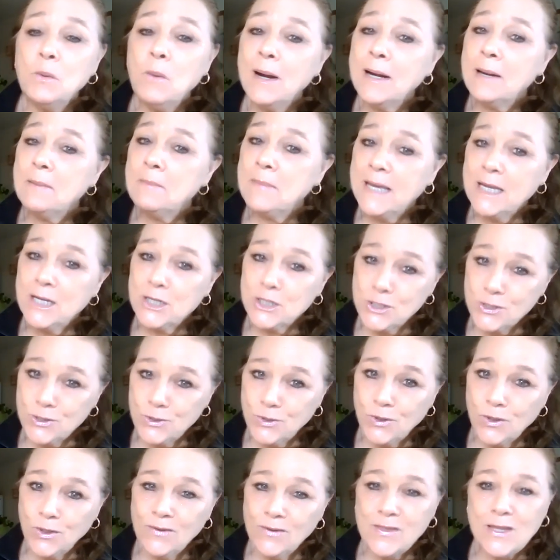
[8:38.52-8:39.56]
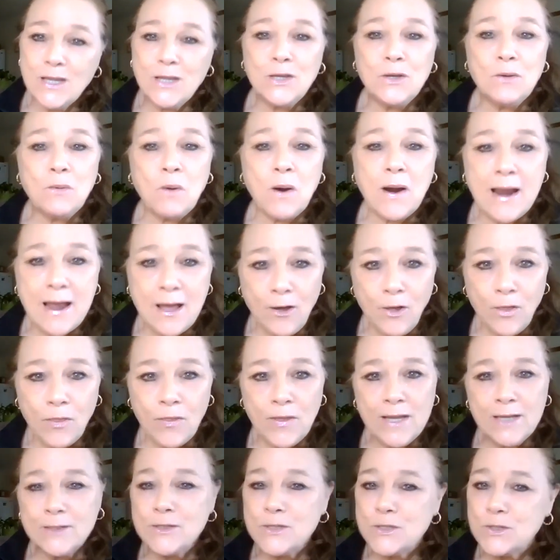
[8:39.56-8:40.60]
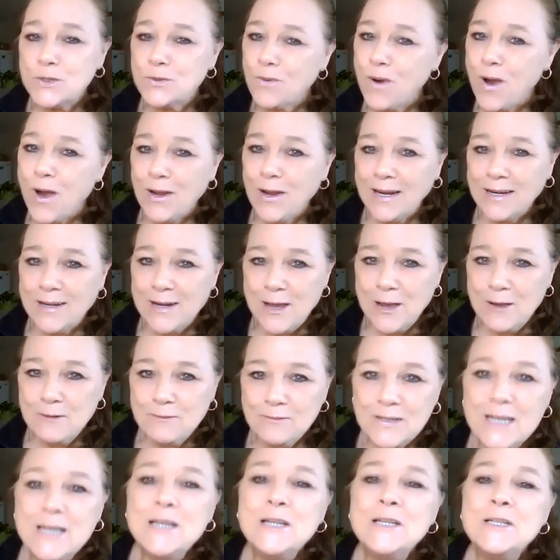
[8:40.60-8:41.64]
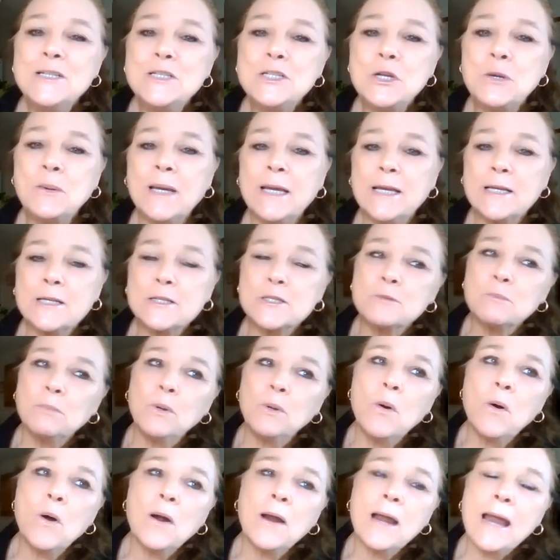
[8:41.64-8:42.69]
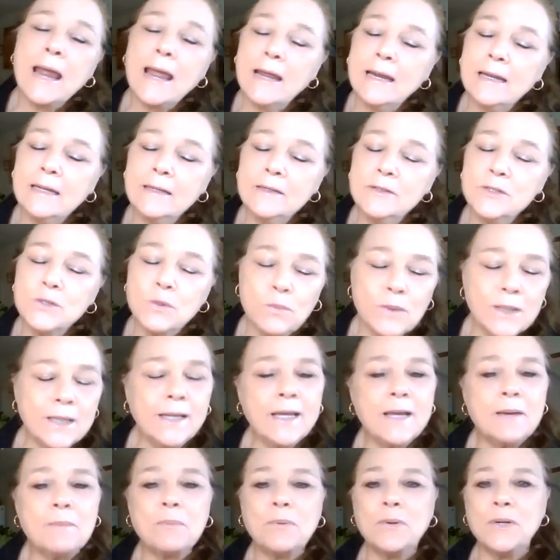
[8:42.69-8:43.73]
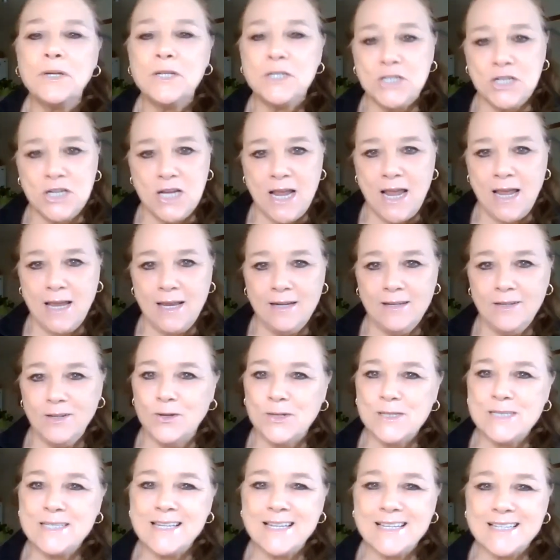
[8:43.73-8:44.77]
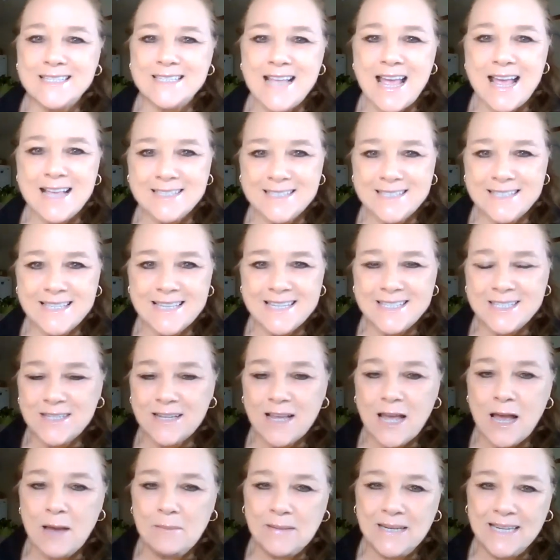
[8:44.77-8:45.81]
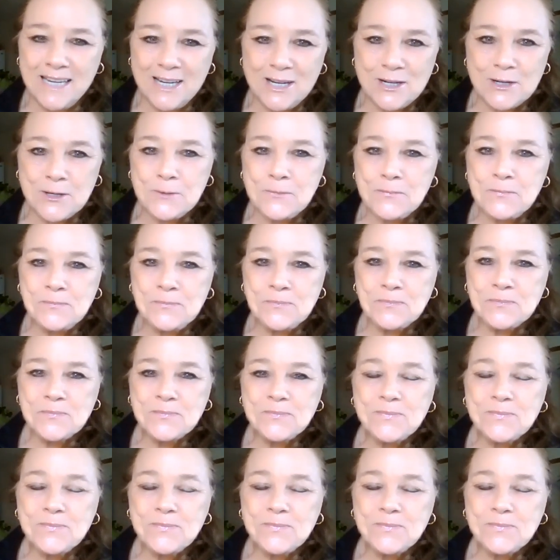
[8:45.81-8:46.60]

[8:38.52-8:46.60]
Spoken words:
You want to make sure that you are healthy and strong enough to explore and really appreciate your success this coming year.